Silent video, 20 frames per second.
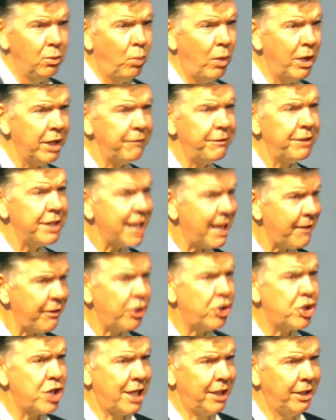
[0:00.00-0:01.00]
one of the
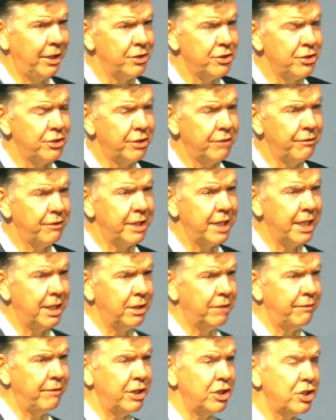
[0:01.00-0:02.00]
other challenges at the
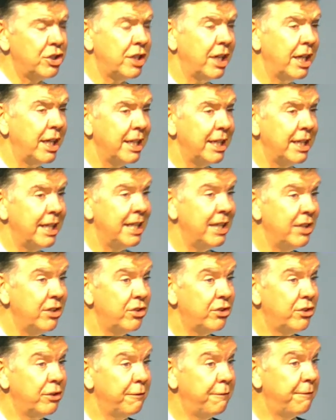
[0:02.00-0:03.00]
end of each day
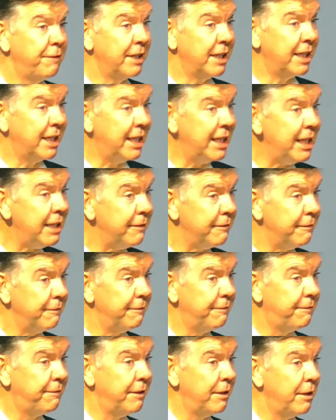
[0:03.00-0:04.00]
is to
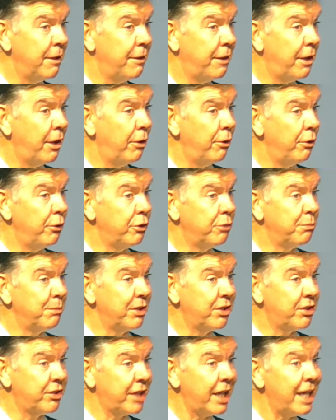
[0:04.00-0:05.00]
forgive those
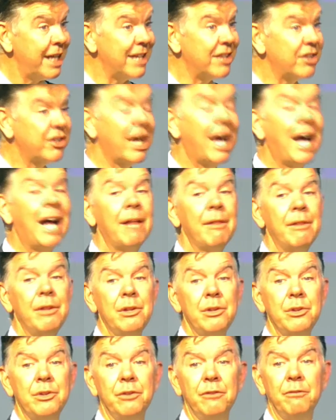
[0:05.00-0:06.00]
mistakes
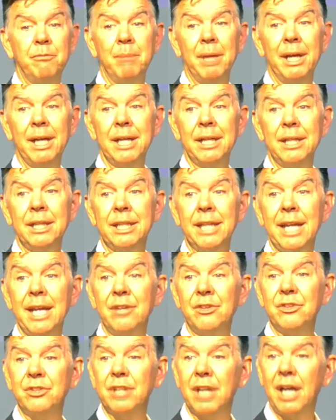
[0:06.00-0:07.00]
others have made
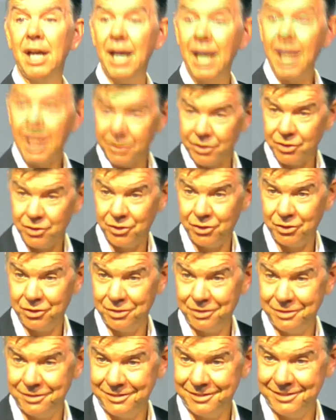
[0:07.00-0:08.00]
against
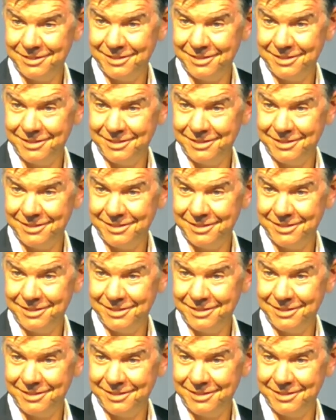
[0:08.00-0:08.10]
us.